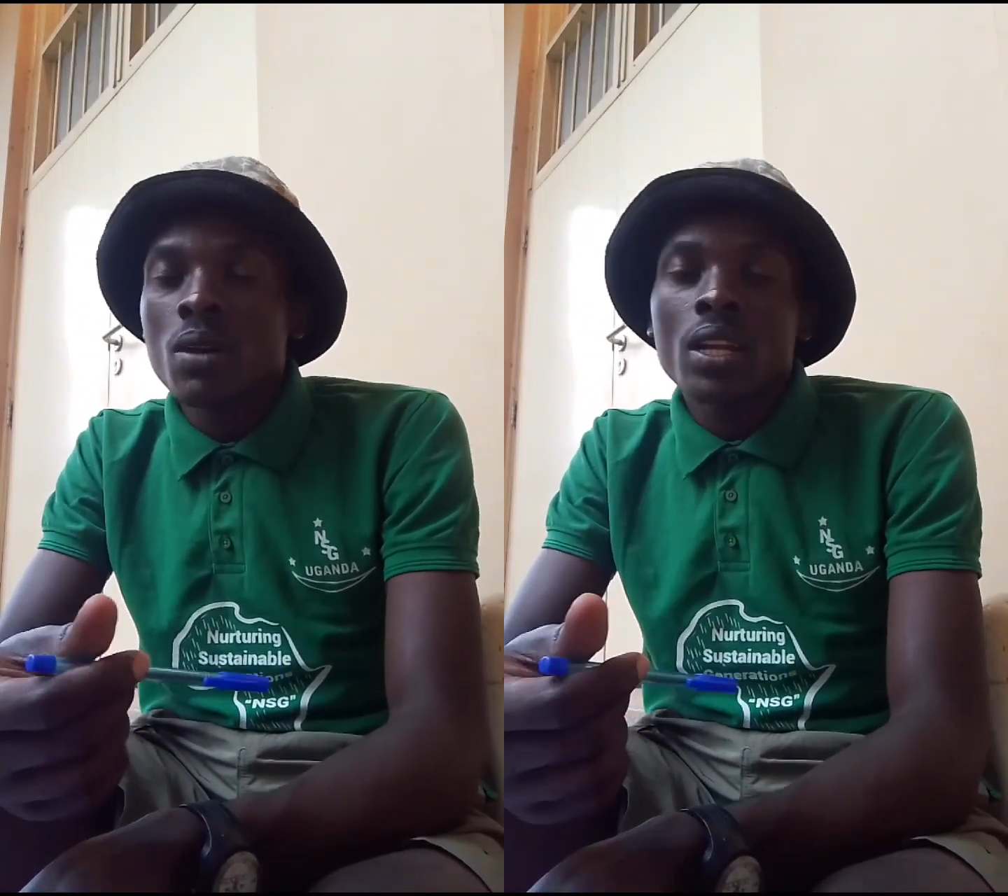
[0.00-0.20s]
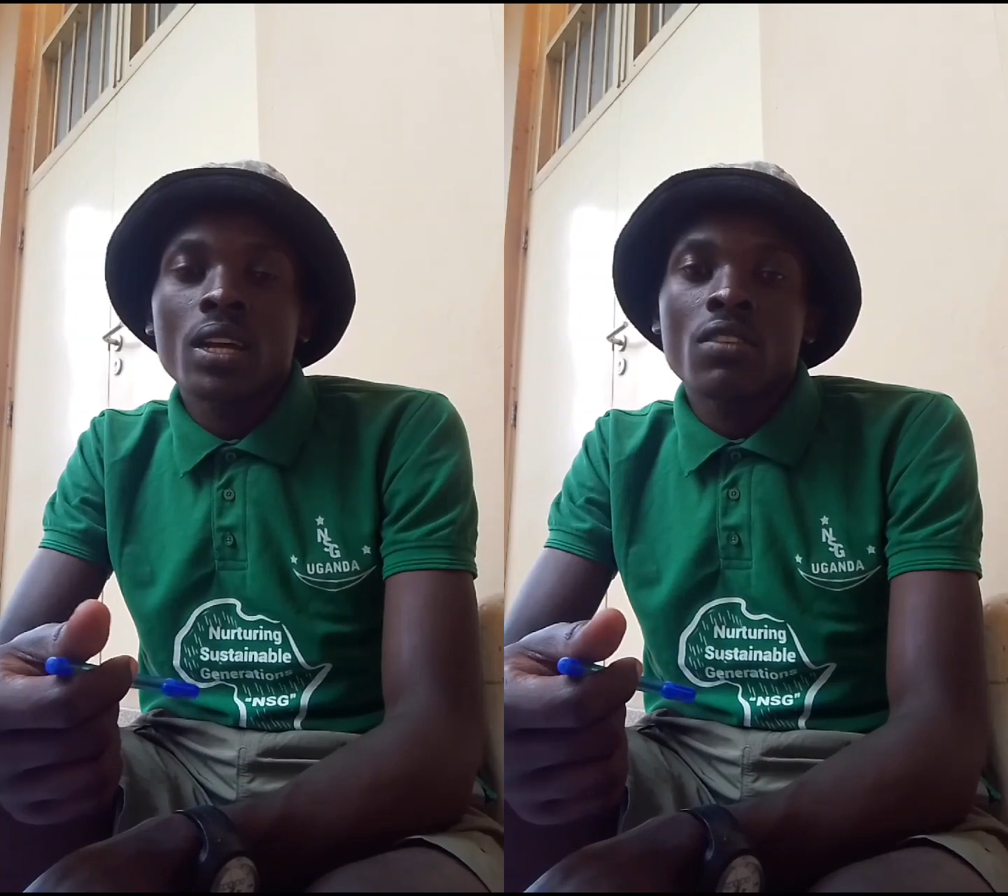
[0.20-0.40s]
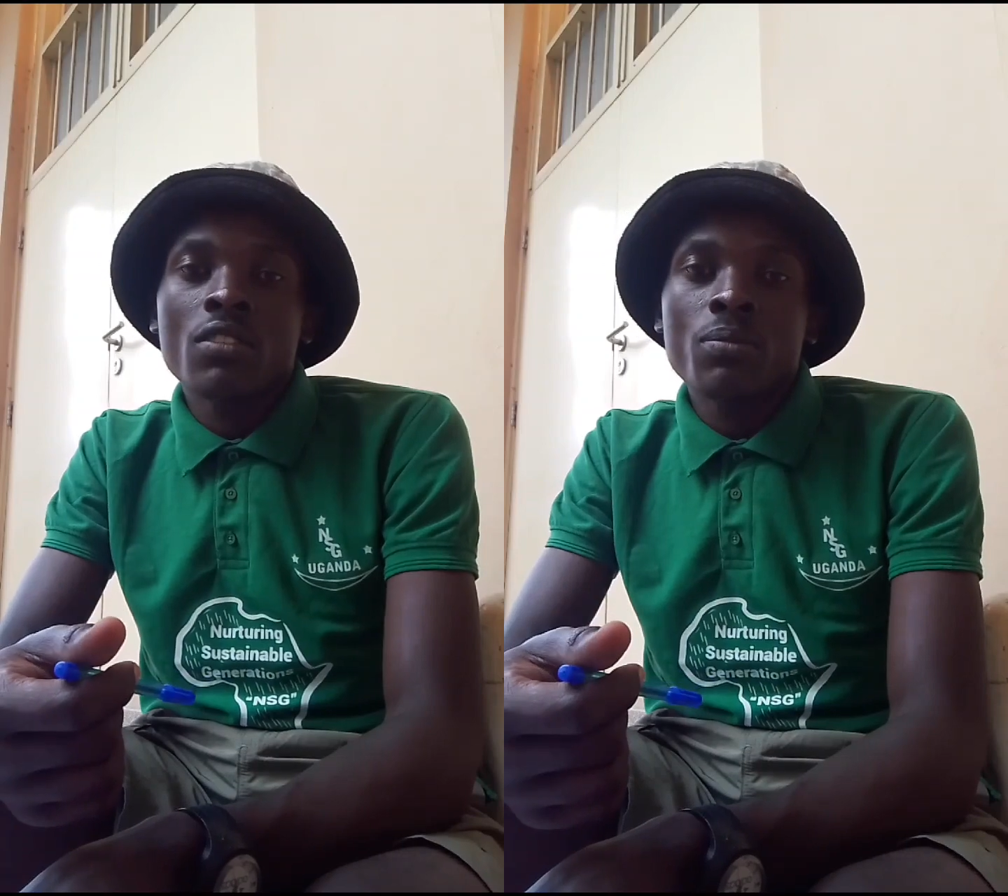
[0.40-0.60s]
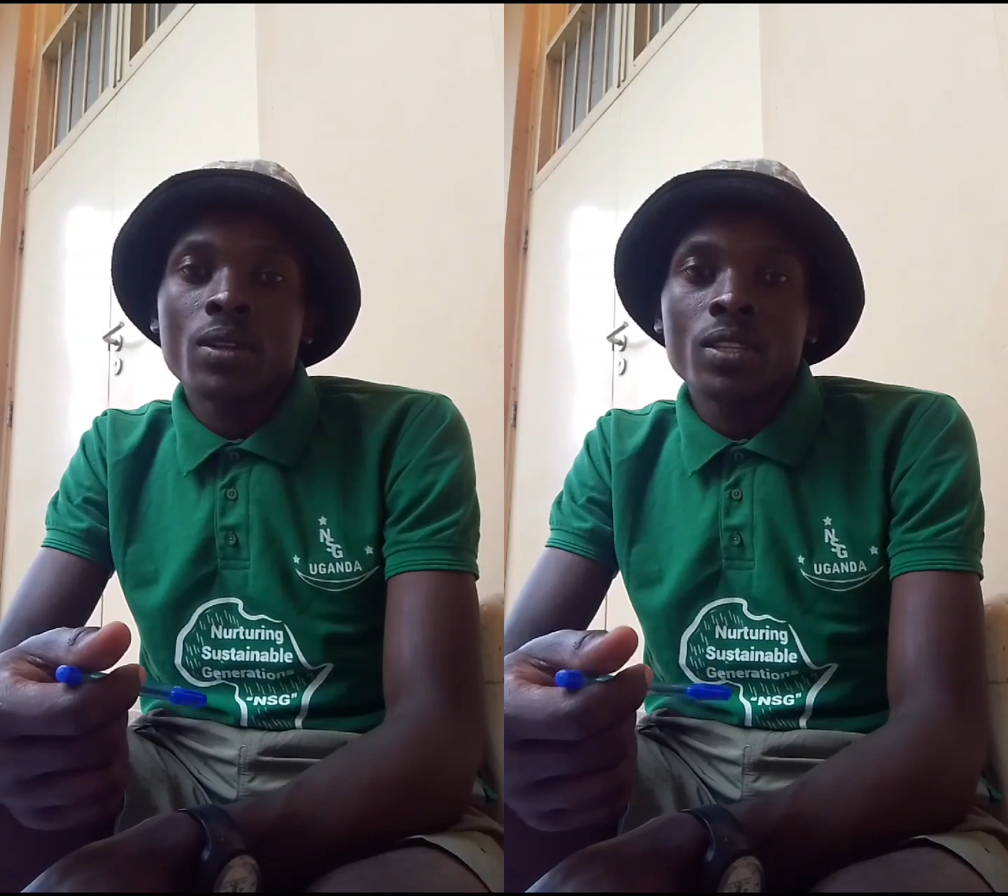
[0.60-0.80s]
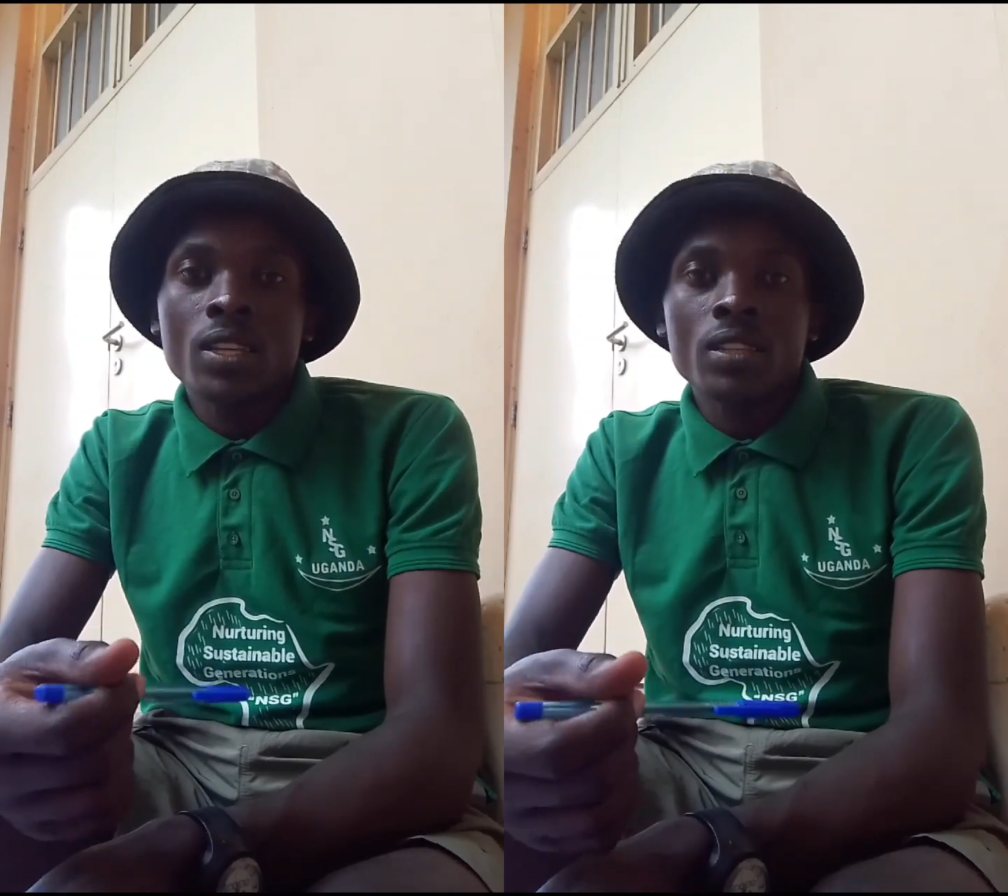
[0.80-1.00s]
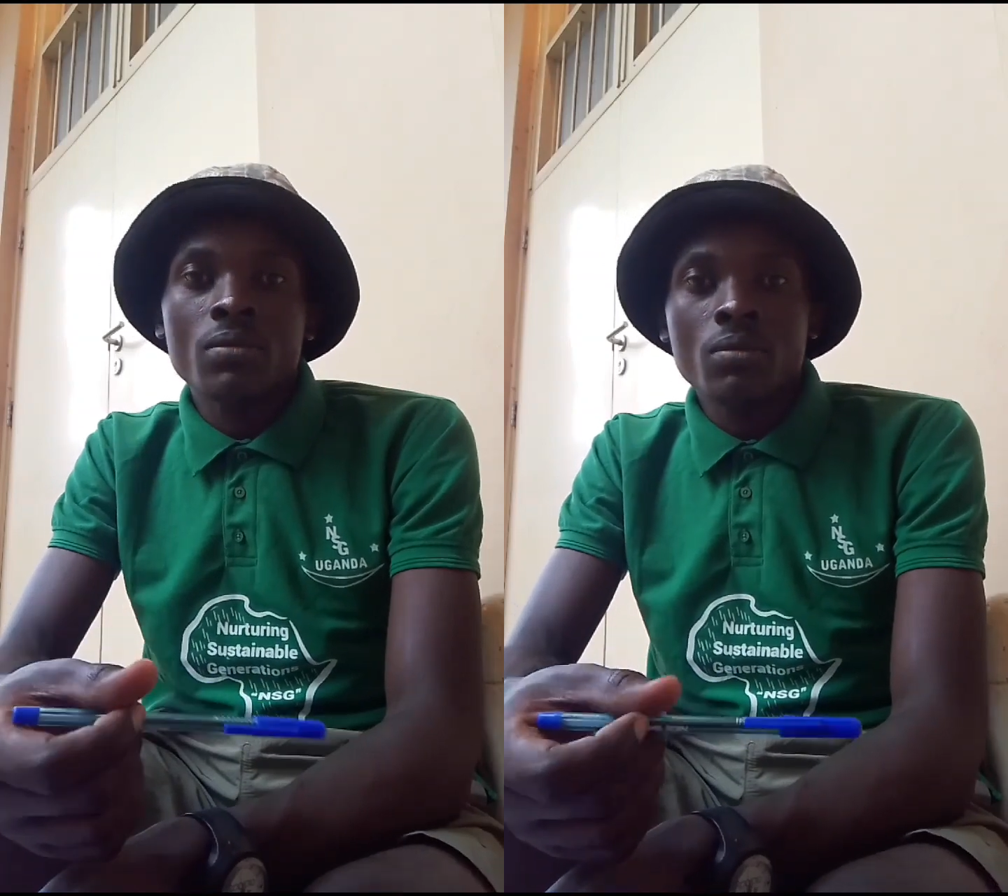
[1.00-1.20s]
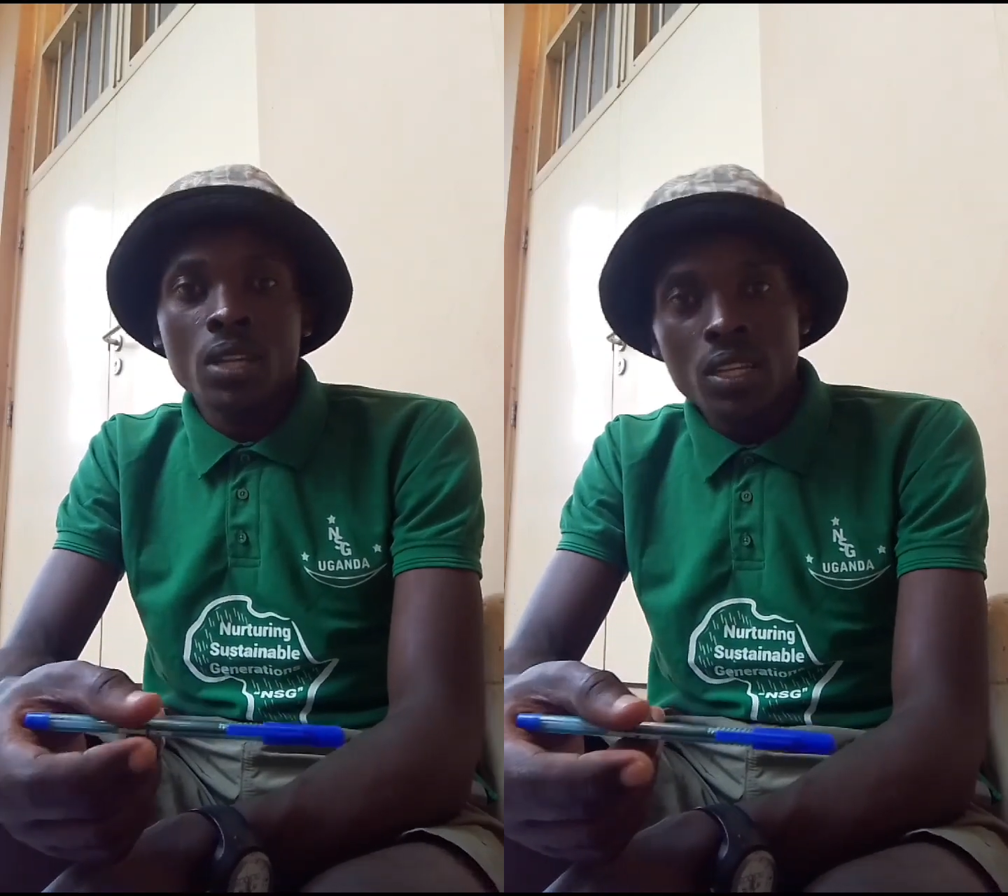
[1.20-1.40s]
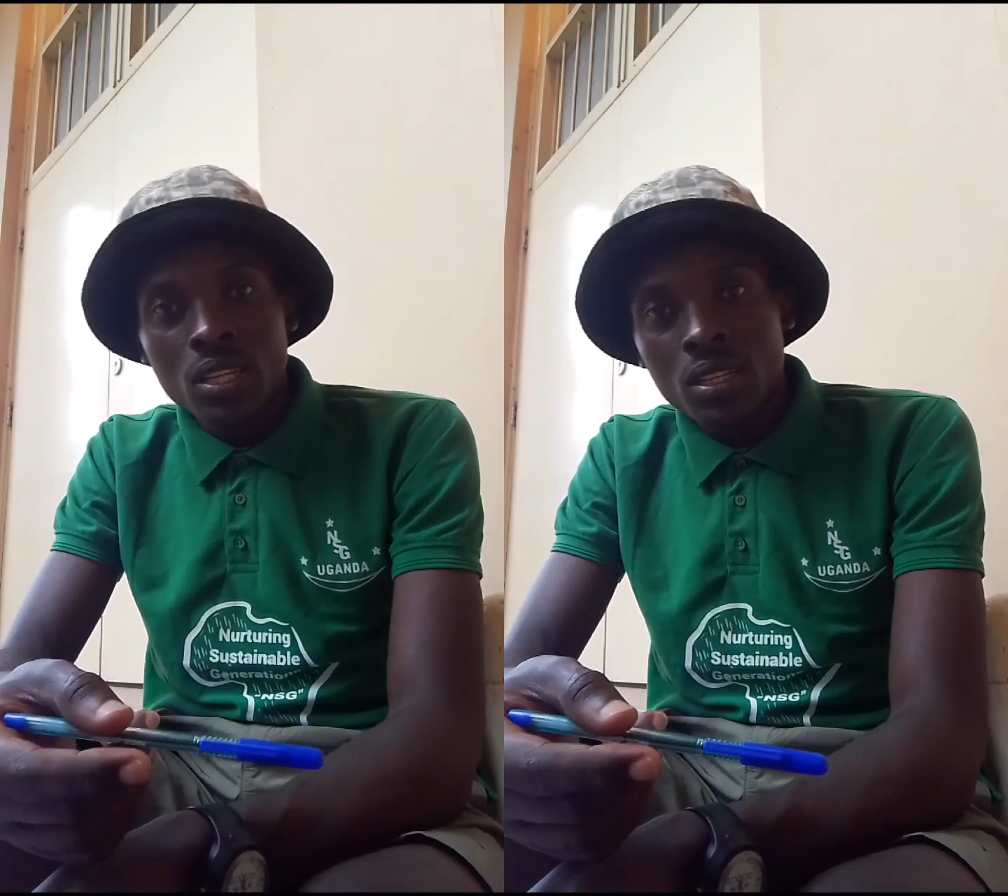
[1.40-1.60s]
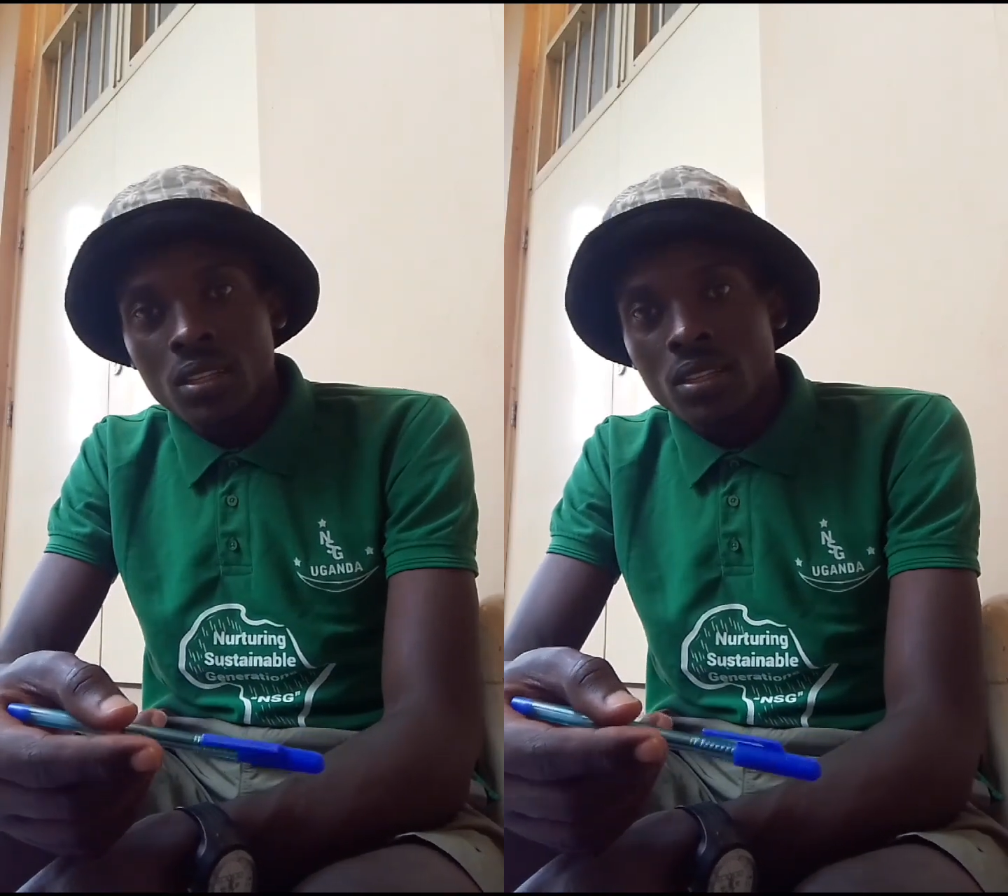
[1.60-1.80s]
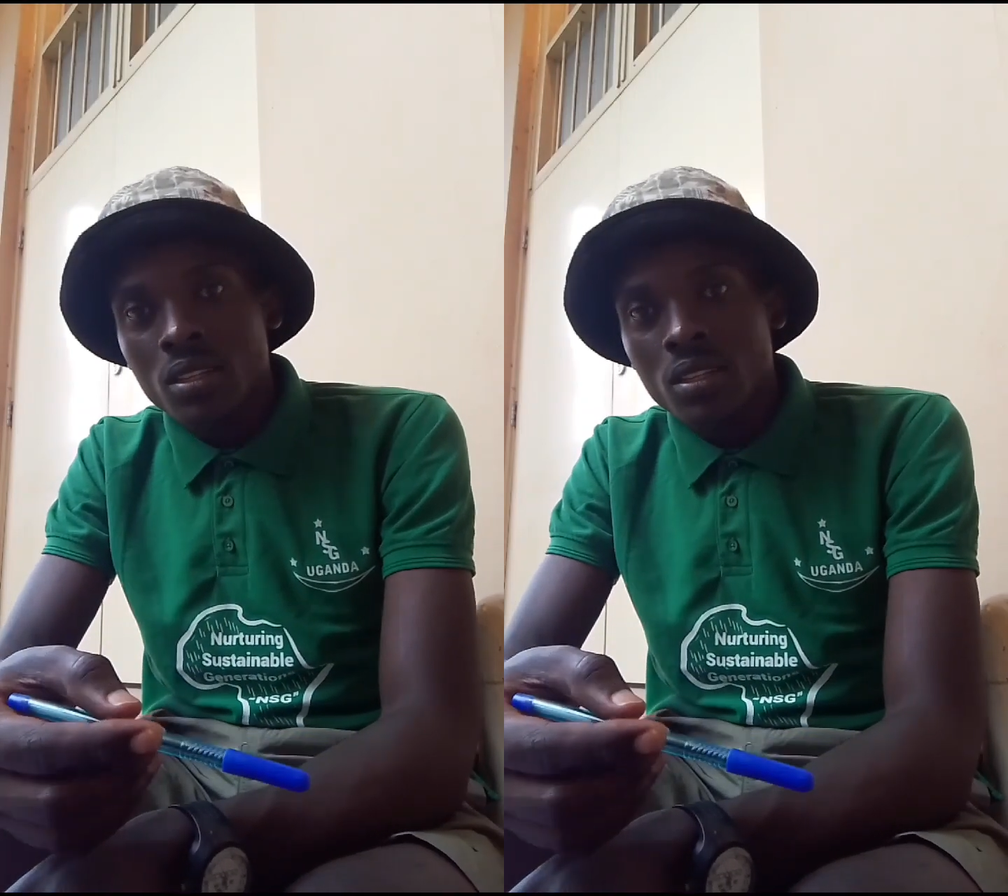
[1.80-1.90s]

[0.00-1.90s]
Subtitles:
but I represent many